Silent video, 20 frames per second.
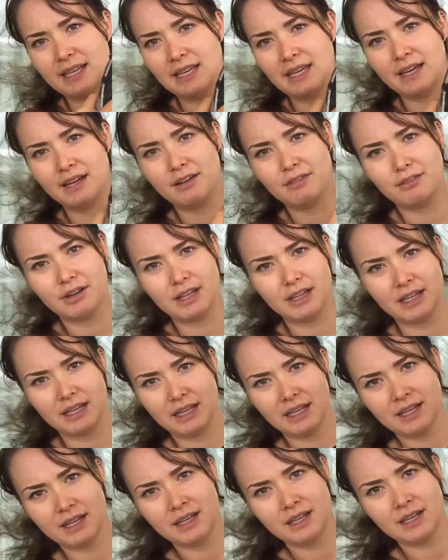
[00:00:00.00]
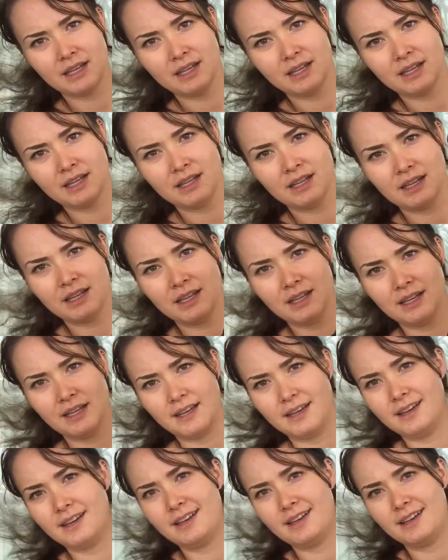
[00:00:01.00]
here, really.
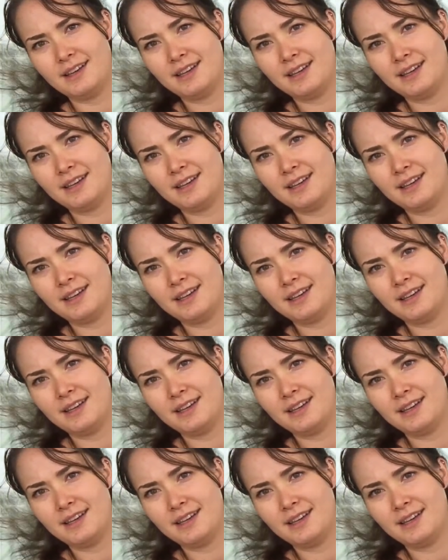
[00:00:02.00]
Yeah,